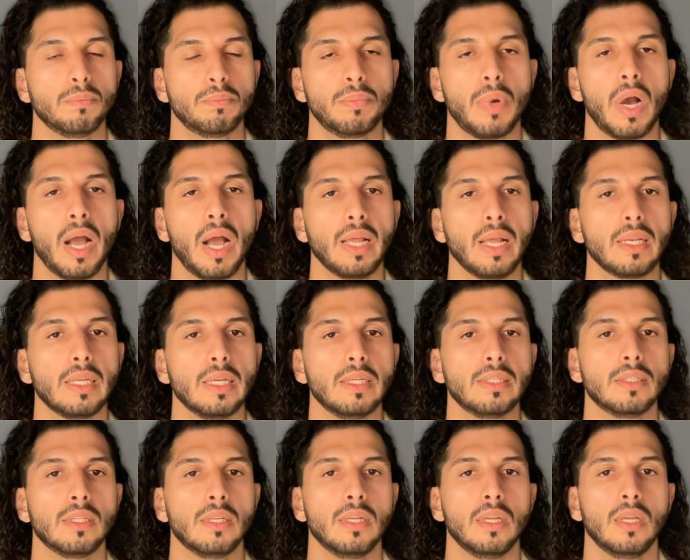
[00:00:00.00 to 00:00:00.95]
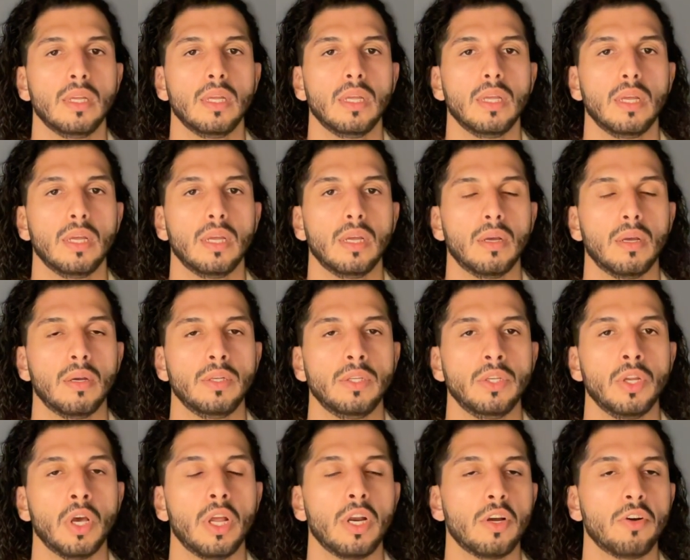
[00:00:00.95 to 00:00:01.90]
pilot,
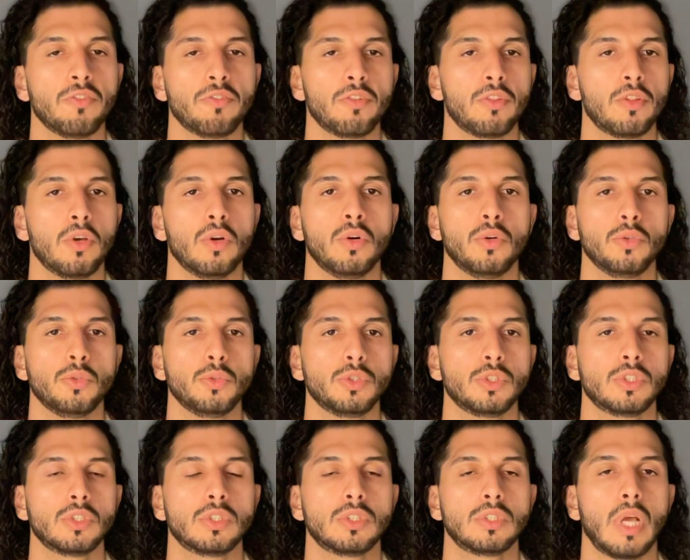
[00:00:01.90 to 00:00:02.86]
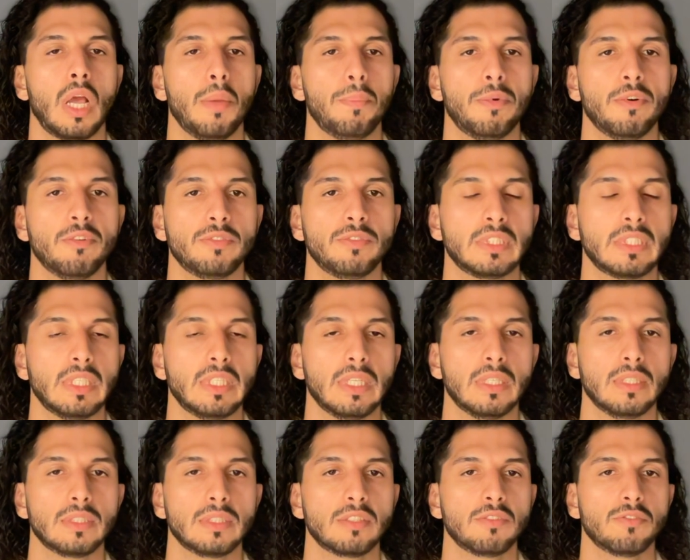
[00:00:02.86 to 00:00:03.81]
none of those type of
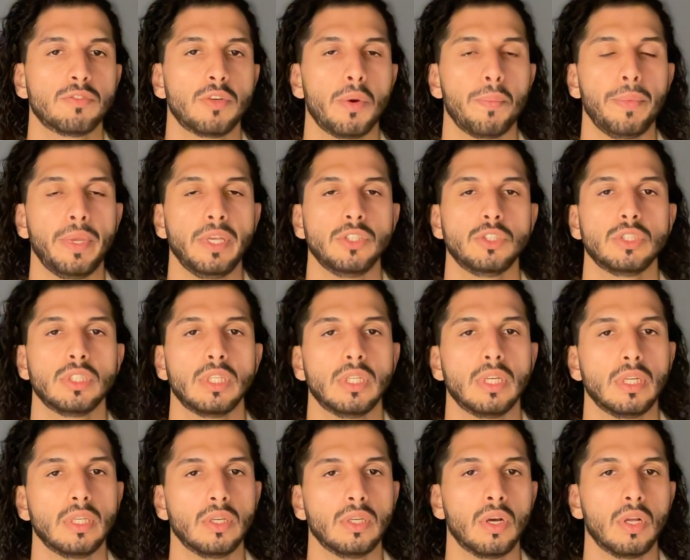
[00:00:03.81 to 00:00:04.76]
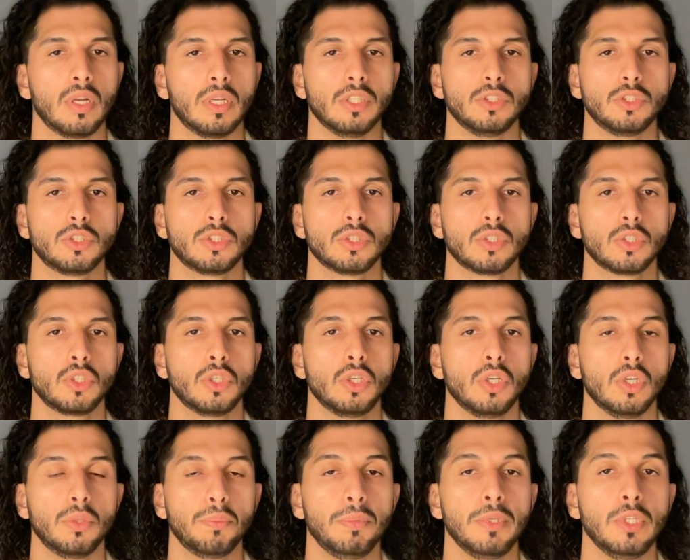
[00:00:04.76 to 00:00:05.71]
skills, information, and knowledge
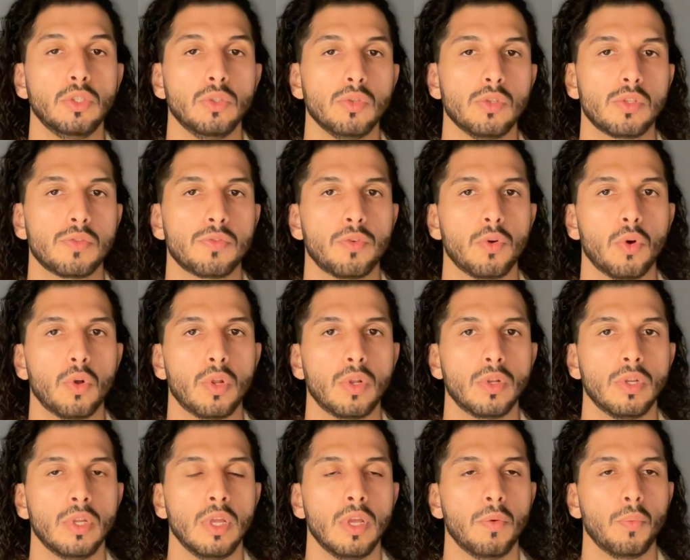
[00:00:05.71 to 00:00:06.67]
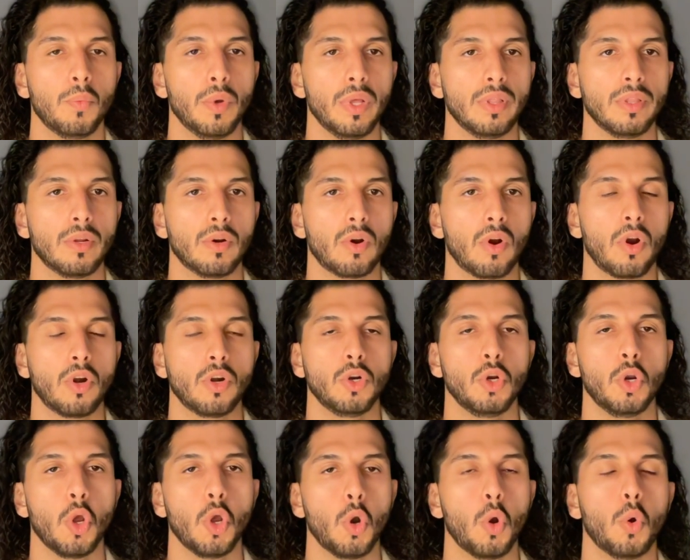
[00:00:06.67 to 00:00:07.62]
could be useful when there are
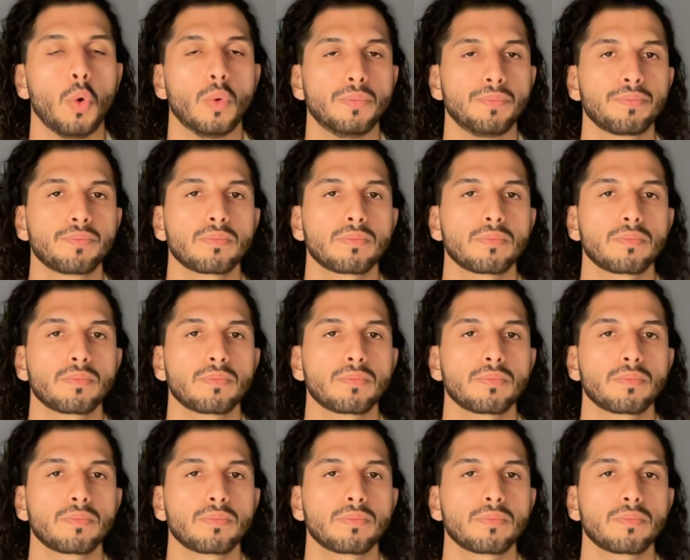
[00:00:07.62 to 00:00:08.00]
no